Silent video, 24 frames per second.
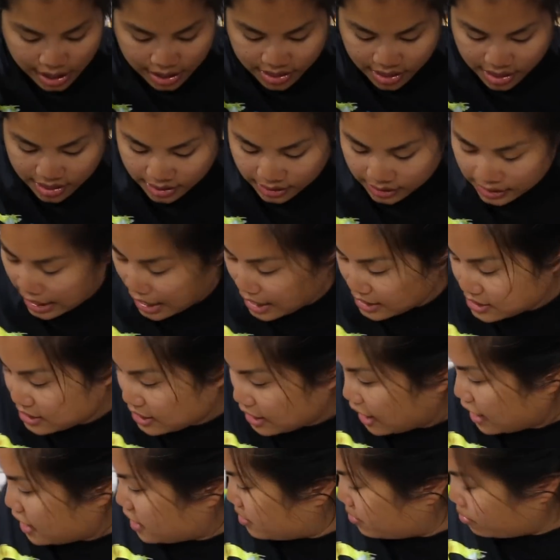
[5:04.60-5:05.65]
And then the last
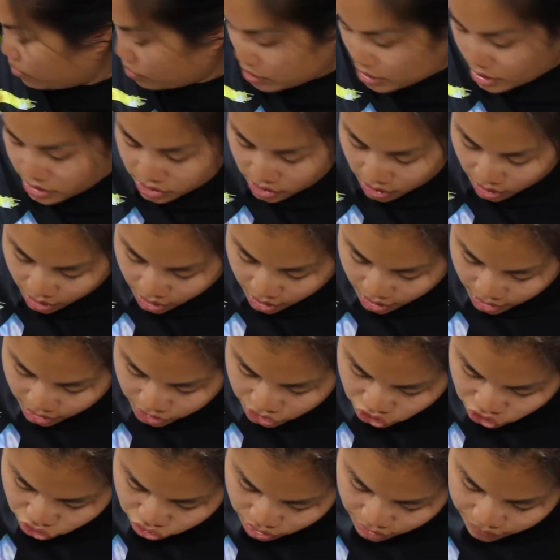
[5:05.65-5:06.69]
item was our
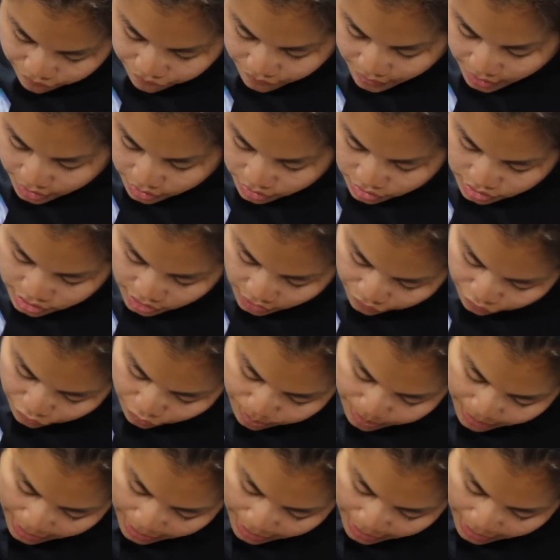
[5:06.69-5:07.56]
Street Fighter duffel